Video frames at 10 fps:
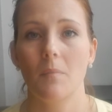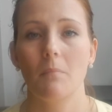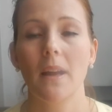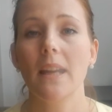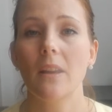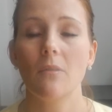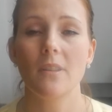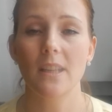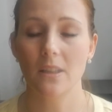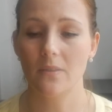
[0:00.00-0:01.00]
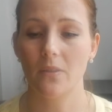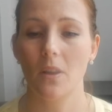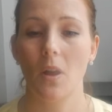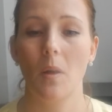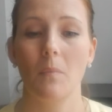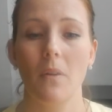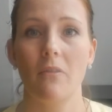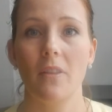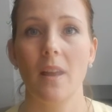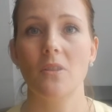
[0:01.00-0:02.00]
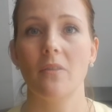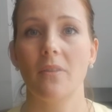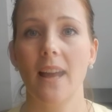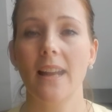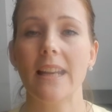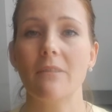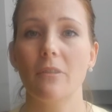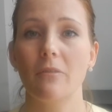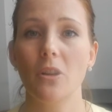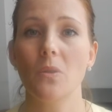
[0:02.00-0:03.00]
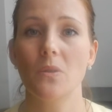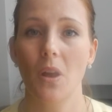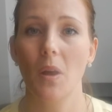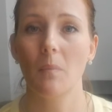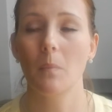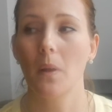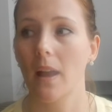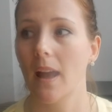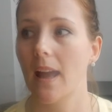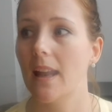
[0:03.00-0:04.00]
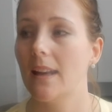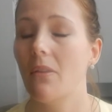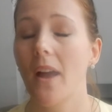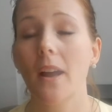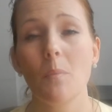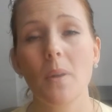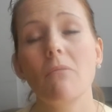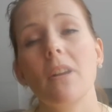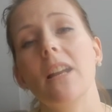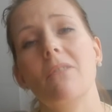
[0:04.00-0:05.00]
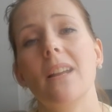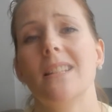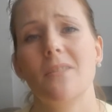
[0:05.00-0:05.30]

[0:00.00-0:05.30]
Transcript: making dinners for them to flatly refuse them, and that can be really